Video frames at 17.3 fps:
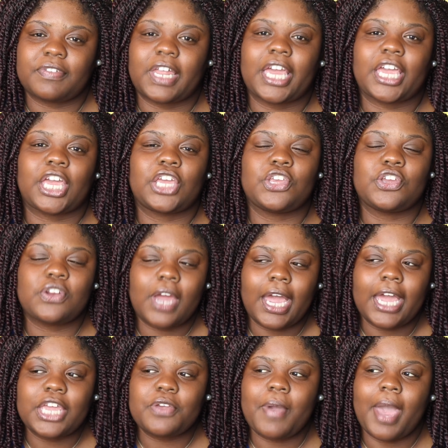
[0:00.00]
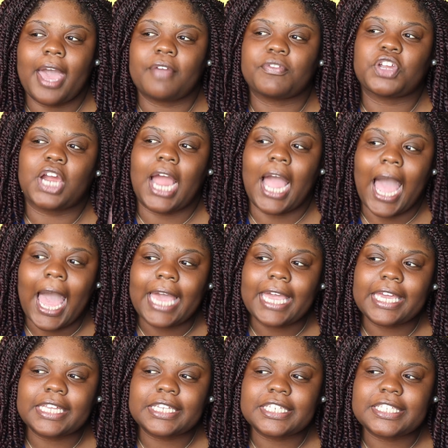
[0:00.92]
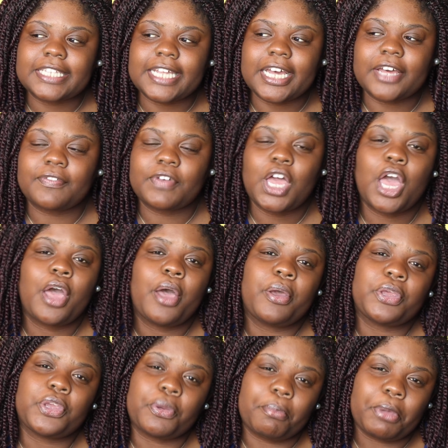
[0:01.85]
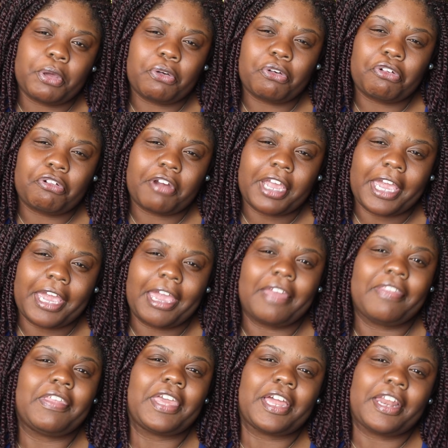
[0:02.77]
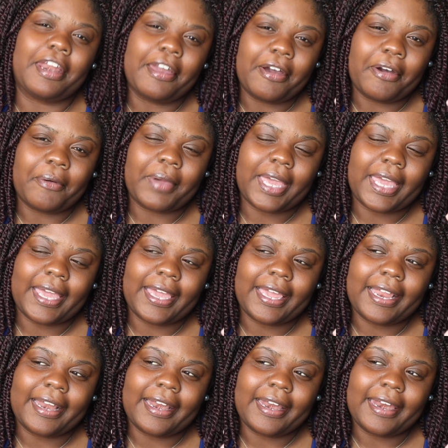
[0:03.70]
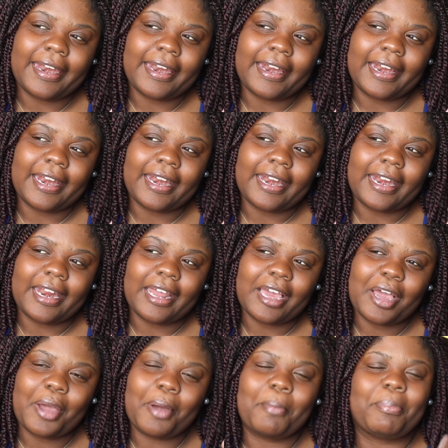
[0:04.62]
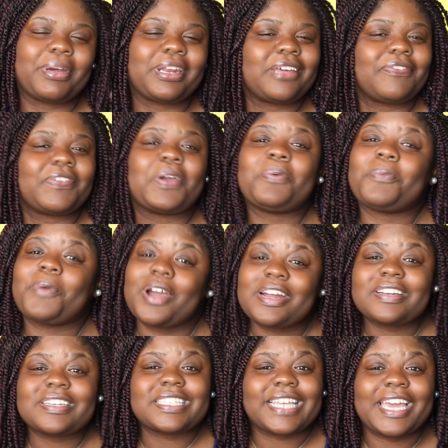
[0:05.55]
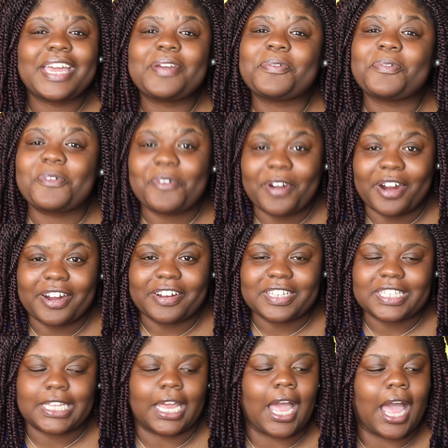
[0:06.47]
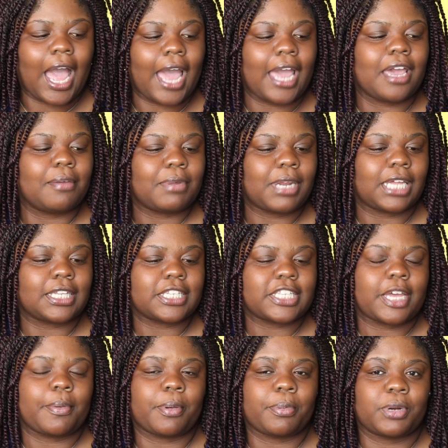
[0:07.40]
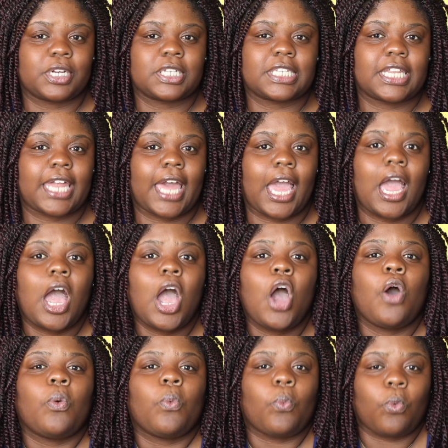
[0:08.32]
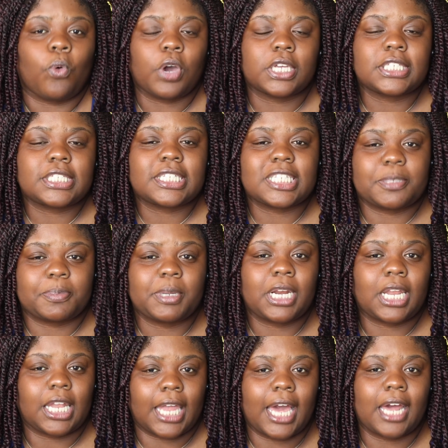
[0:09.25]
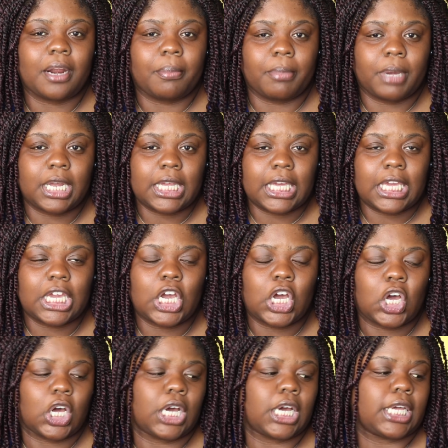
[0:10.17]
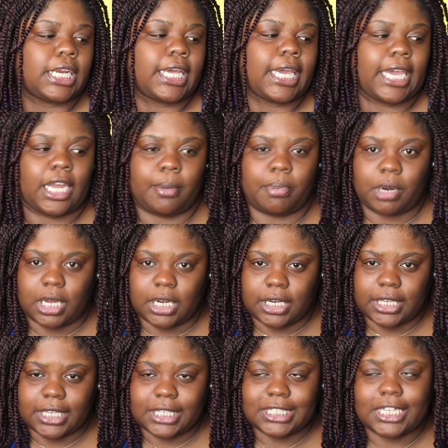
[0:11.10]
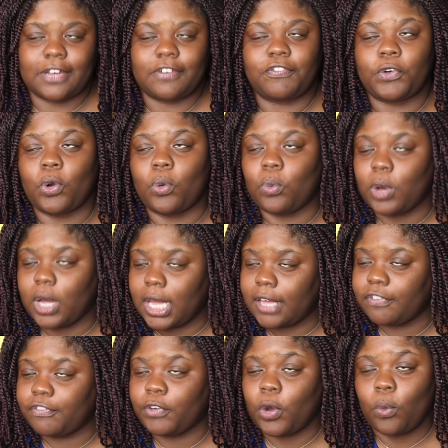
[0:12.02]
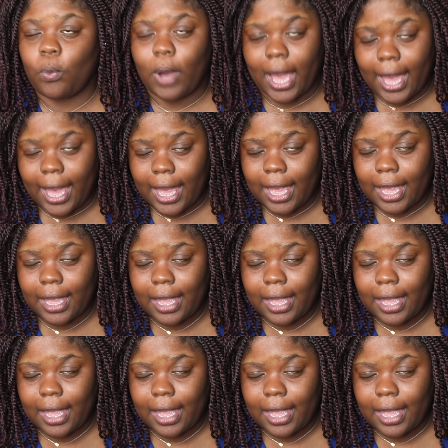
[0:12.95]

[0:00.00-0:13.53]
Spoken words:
Like, you know how you have your high-end stuff, your middle grade, and then your low-end? But if it works, it works. Like, I am not the type of person that wants to spend a lot of money on hair products. For what? For why?